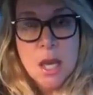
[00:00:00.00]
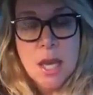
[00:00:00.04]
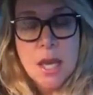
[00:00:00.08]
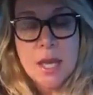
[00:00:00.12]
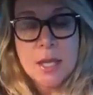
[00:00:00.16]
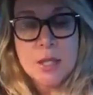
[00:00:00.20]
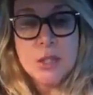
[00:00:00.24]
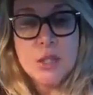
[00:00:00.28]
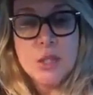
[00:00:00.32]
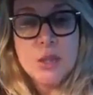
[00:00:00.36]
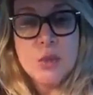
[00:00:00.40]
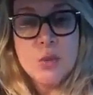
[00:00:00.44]

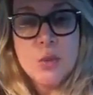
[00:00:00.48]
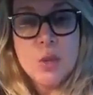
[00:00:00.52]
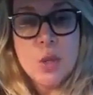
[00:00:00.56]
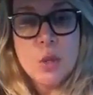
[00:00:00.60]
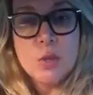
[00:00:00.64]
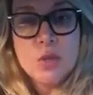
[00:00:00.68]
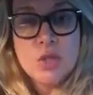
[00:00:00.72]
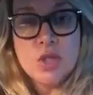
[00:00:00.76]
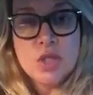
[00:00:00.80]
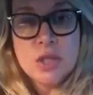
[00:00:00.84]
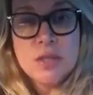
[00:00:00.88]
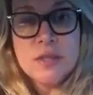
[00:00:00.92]
and you
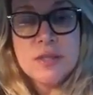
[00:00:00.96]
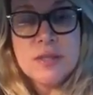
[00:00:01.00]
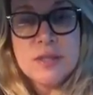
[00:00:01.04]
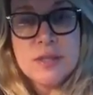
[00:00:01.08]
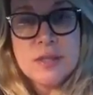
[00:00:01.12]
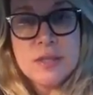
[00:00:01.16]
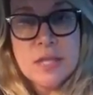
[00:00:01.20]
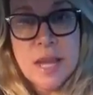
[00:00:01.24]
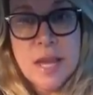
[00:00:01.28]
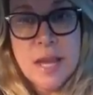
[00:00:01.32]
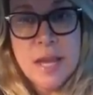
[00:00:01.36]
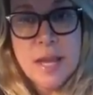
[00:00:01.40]
don't just
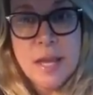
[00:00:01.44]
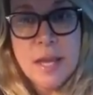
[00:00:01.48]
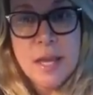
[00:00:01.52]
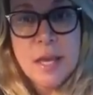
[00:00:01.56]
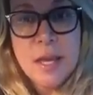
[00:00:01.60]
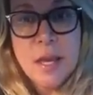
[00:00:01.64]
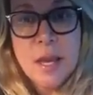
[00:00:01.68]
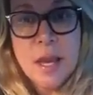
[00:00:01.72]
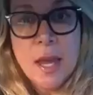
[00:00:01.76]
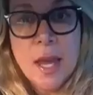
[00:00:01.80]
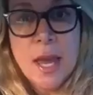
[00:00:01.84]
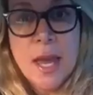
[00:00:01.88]

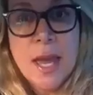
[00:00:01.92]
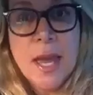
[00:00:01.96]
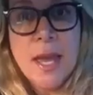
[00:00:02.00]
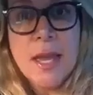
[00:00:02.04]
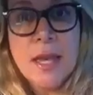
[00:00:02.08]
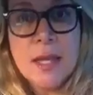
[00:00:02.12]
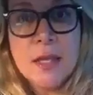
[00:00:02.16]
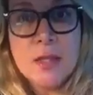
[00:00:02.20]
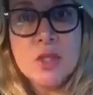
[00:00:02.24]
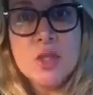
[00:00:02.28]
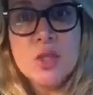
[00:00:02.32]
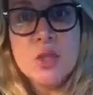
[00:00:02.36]
say,
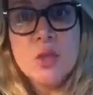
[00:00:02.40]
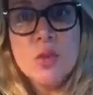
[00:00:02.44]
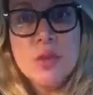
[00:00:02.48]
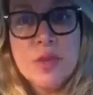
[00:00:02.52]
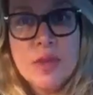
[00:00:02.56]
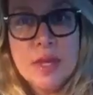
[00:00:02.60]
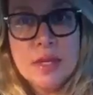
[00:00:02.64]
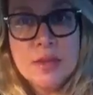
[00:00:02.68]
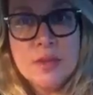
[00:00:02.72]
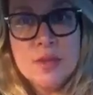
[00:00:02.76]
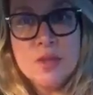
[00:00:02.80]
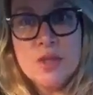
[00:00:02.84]
hey, do
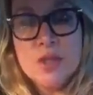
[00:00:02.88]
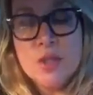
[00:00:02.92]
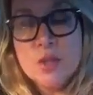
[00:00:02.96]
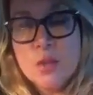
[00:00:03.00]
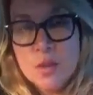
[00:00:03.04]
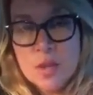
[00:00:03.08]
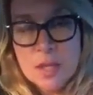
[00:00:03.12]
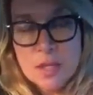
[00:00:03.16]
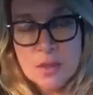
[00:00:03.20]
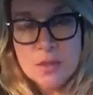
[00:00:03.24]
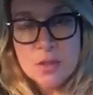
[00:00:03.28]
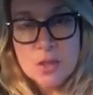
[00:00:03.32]
this,
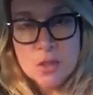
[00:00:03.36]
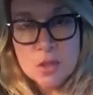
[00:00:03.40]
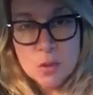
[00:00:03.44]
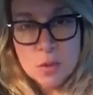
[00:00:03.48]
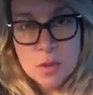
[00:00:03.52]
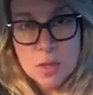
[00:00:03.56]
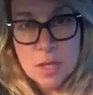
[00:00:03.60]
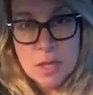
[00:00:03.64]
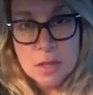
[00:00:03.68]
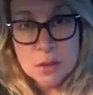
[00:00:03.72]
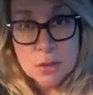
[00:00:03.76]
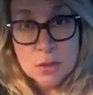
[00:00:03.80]
do this, do
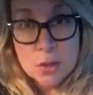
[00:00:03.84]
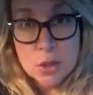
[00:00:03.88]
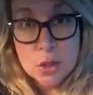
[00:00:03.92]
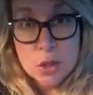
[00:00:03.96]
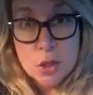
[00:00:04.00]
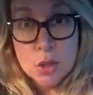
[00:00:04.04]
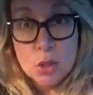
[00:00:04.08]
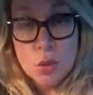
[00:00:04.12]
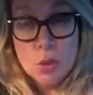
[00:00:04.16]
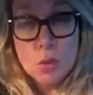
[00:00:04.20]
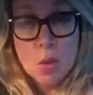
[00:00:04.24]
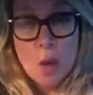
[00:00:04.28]
this.
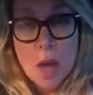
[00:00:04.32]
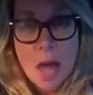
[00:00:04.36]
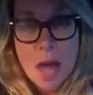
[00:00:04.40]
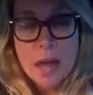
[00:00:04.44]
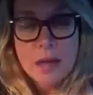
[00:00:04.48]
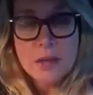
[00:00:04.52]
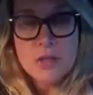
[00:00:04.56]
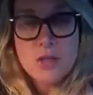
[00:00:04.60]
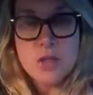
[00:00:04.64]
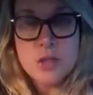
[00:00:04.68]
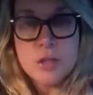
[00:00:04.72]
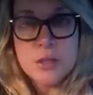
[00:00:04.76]
You
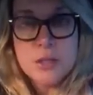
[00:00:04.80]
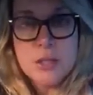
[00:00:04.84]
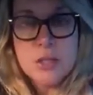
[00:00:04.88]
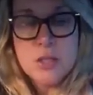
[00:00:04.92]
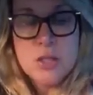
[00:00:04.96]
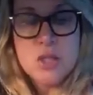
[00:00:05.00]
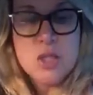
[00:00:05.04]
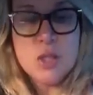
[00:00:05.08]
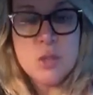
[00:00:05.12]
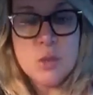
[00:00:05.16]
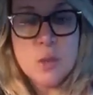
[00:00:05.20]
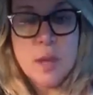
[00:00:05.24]
actually
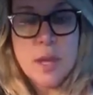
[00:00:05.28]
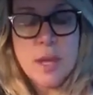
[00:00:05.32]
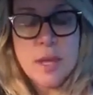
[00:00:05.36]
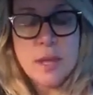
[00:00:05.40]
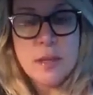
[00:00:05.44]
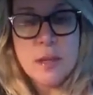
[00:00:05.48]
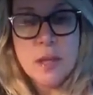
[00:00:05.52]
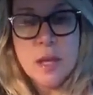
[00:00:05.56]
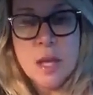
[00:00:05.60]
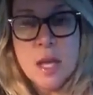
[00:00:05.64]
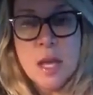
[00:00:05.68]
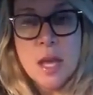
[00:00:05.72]
do it.